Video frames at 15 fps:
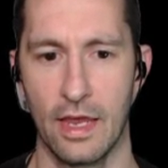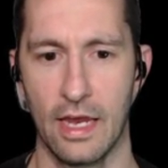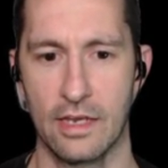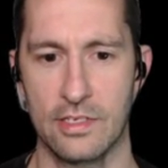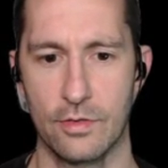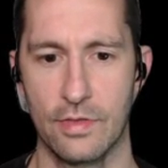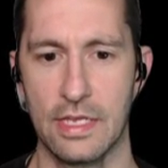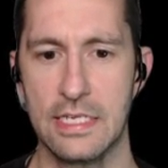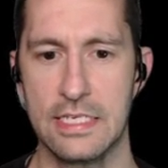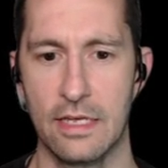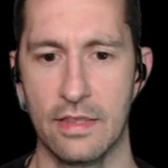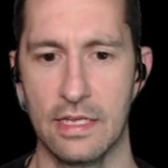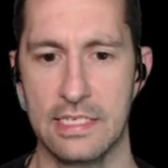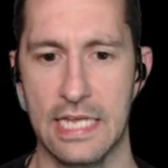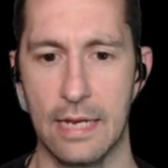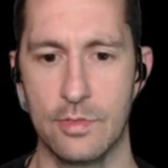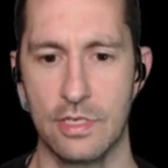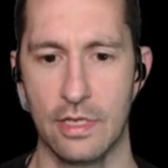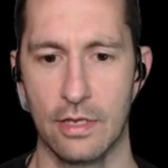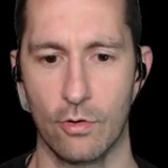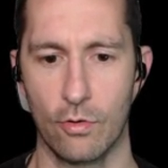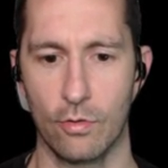And so these games
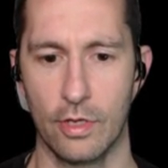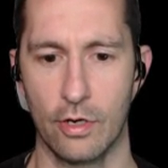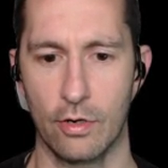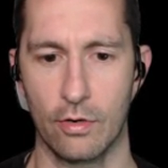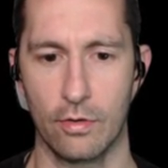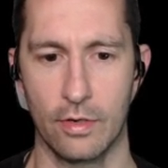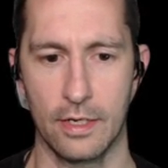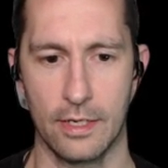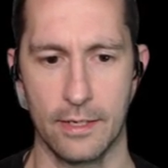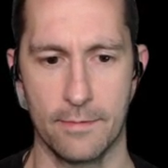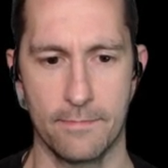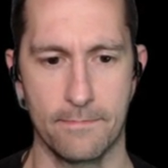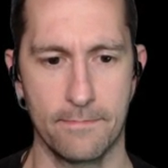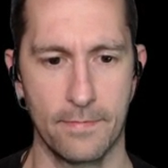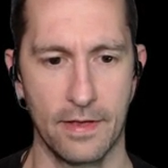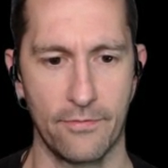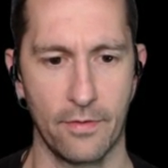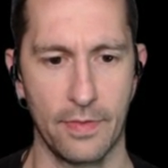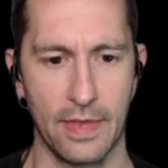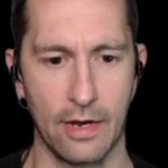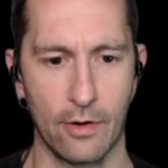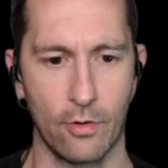that are earlier,
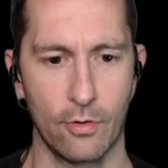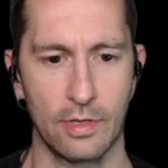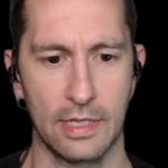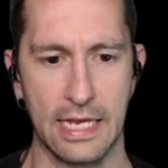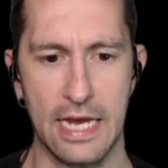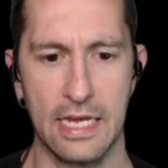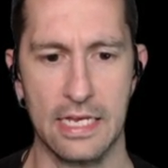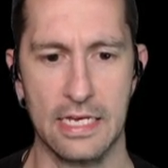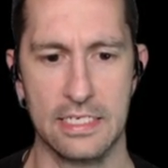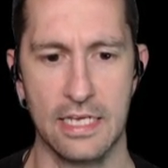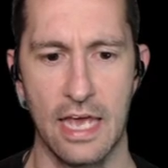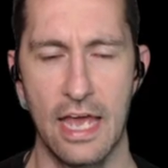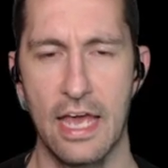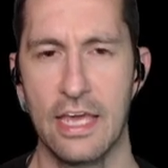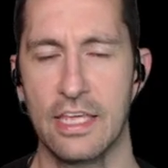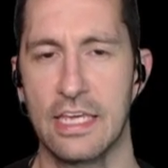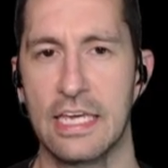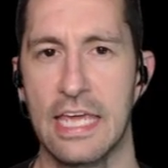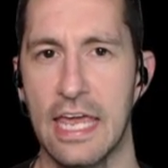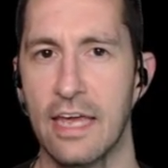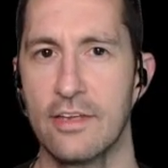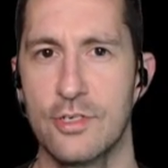from the early 80s, you
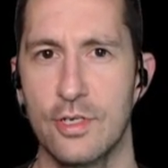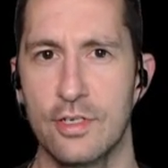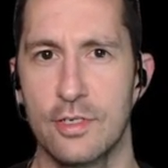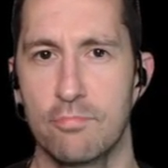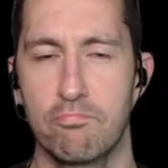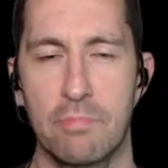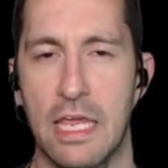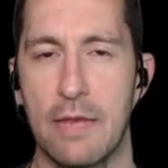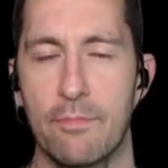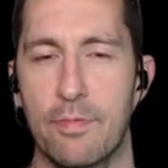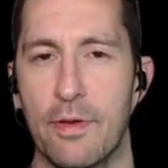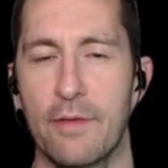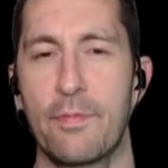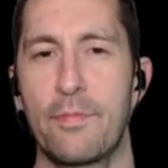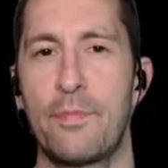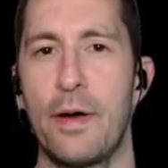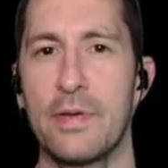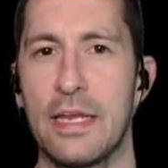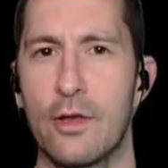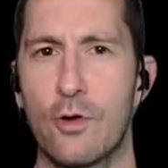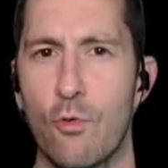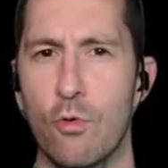can't just keep
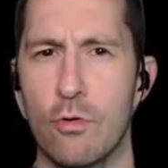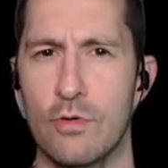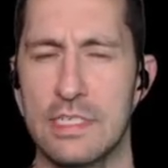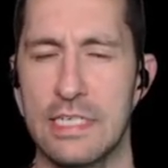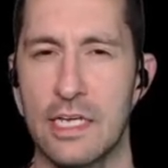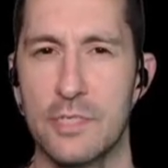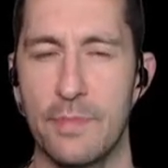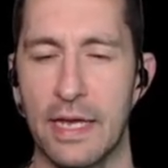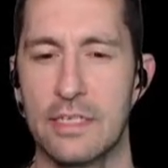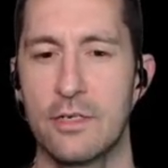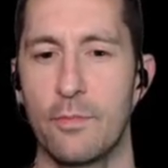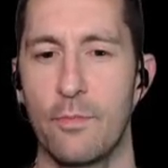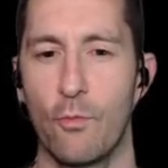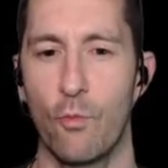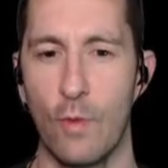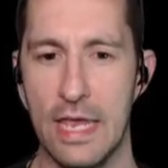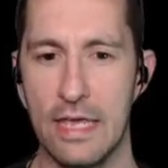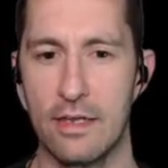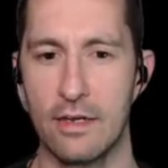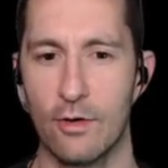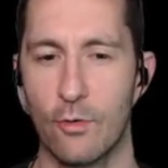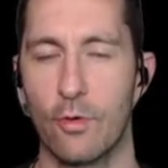pumping in quarters and expect to
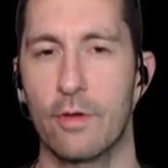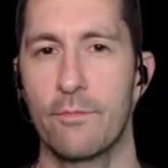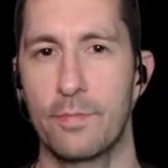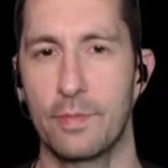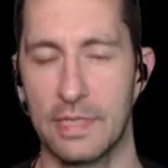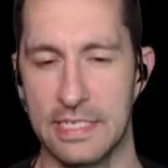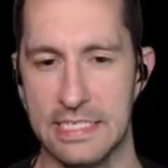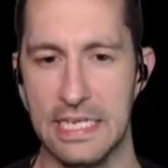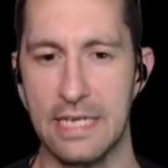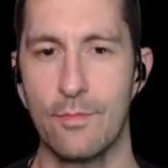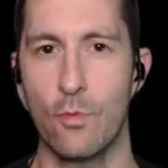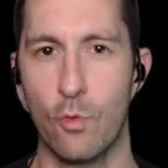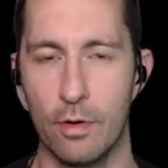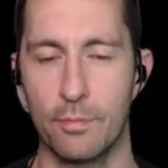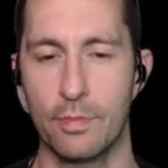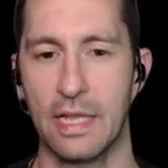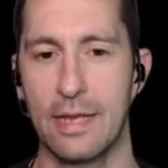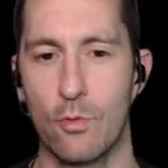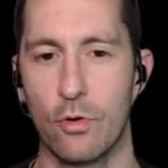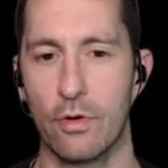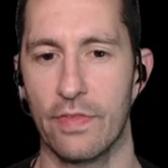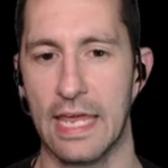win or see more and play
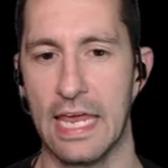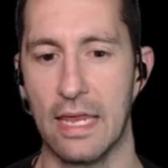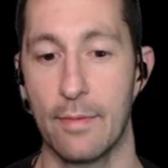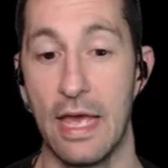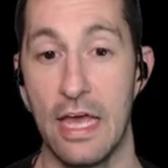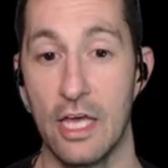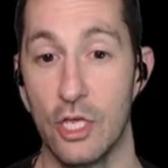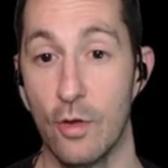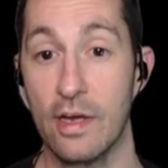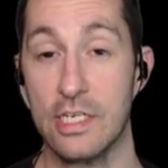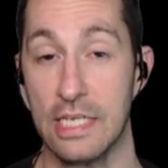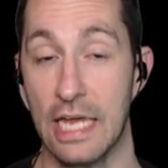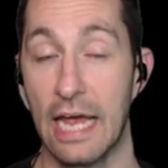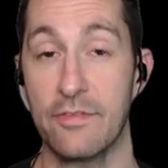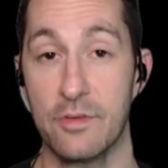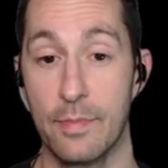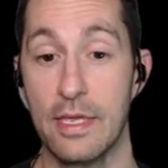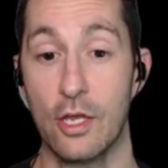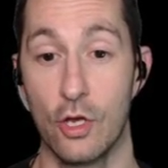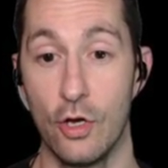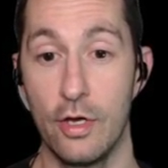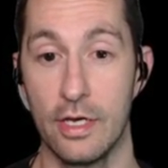more of the game. You actually have to be
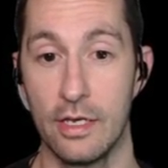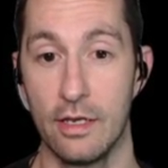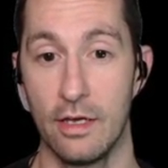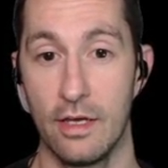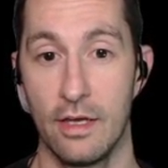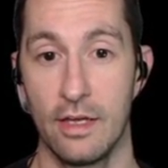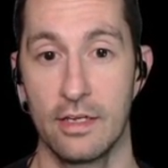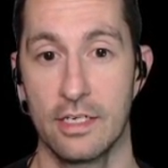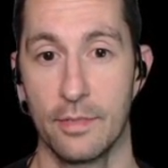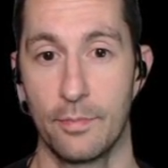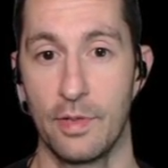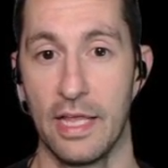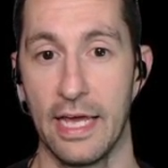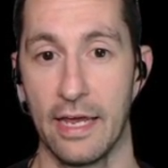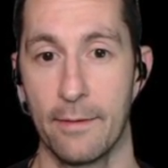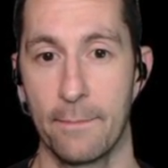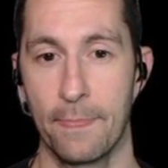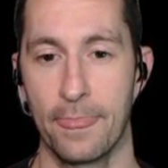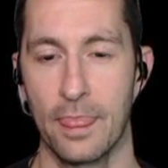good to play.